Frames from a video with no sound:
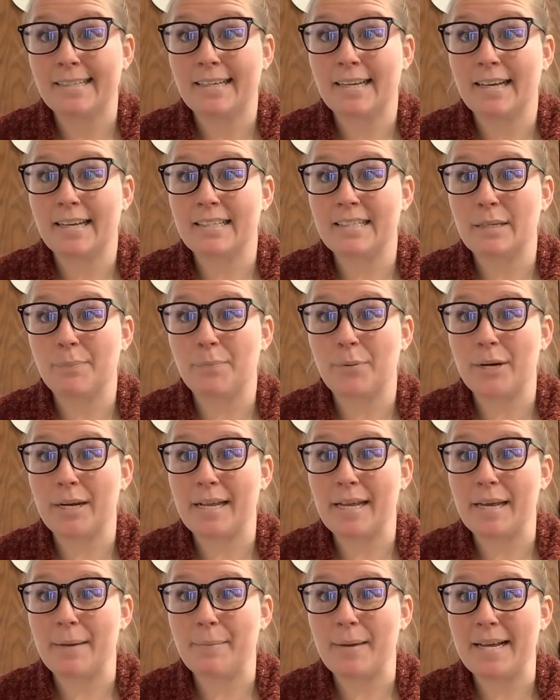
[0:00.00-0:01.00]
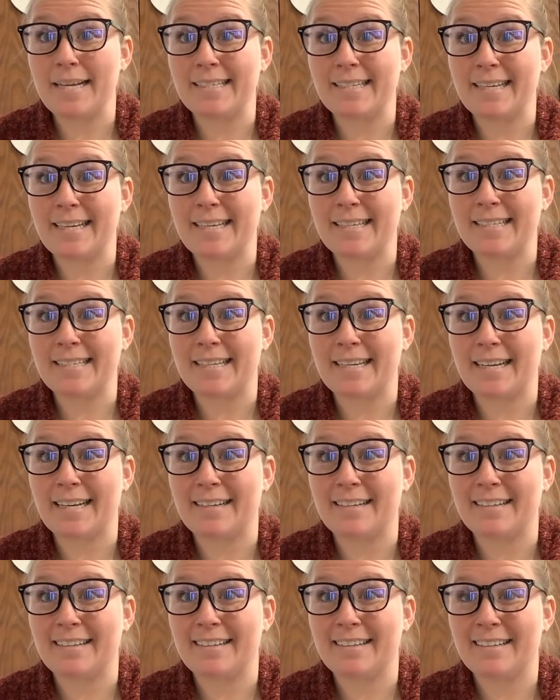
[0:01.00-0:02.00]
It's pretty amazing, isn't it?
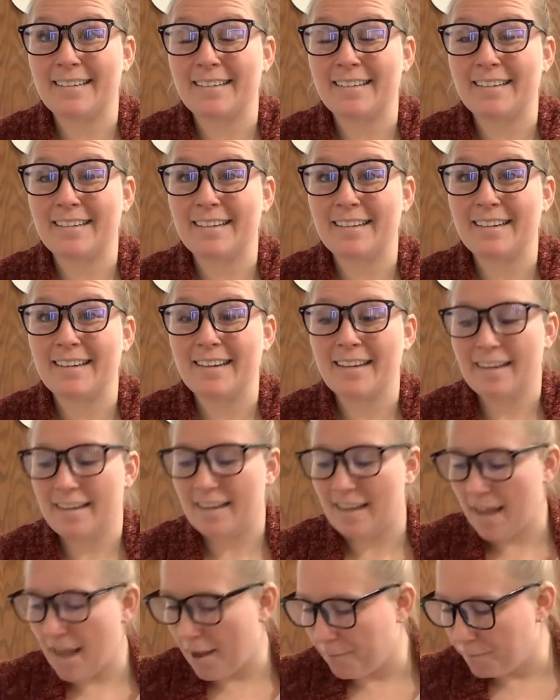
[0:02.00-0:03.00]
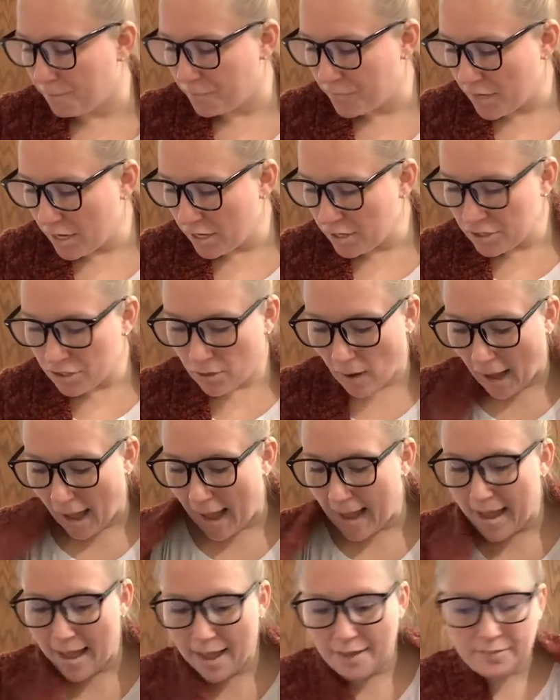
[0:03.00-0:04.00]
Yeah. So
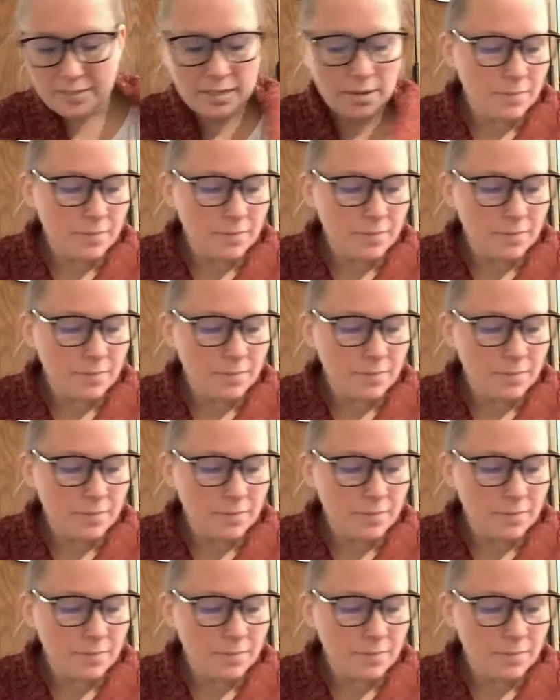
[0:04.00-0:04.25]
I have some